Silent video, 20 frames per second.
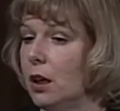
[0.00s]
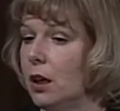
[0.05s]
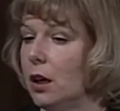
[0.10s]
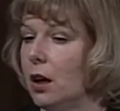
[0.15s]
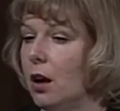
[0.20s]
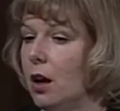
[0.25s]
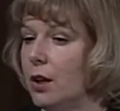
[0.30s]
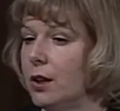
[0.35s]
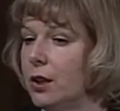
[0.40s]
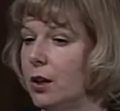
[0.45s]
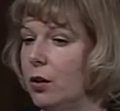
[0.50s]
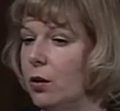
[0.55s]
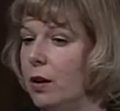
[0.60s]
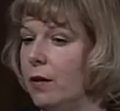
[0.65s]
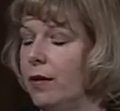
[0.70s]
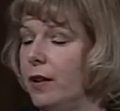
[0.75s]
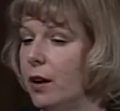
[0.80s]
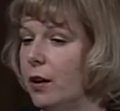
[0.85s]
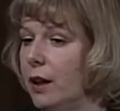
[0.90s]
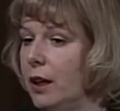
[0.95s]
Also,
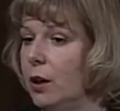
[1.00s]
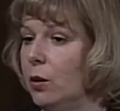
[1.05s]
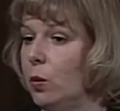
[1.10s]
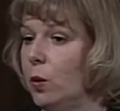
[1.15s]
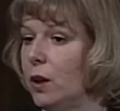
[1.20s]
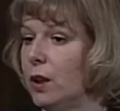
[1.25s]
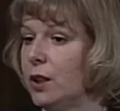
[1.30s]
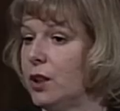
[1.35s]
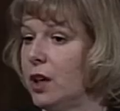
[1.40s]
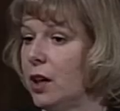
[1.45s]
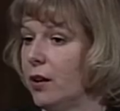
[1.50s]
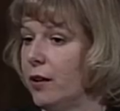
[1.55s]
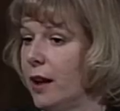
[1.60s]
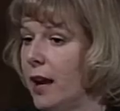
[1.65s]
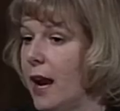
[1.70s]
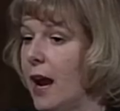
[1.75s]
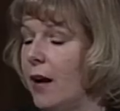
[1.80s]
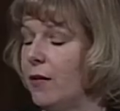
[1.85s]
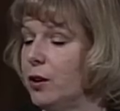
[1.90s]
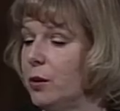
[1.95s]
if they're in a wheelchair, they
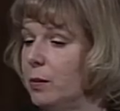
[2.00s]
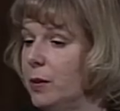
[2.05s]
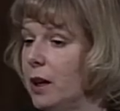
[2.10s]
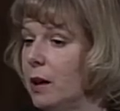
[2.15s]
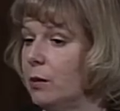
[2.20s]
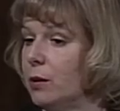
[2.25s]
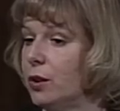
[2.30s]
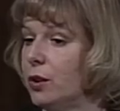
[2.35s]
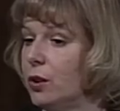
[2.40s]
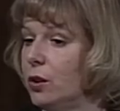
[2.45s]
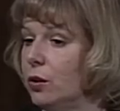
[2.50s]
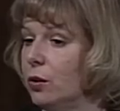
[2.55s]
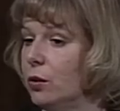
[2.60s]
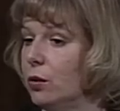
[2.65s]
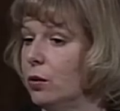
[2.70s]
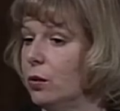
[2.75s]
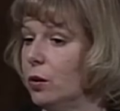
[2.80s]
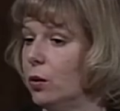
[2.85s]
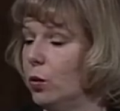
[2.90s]
have to be able to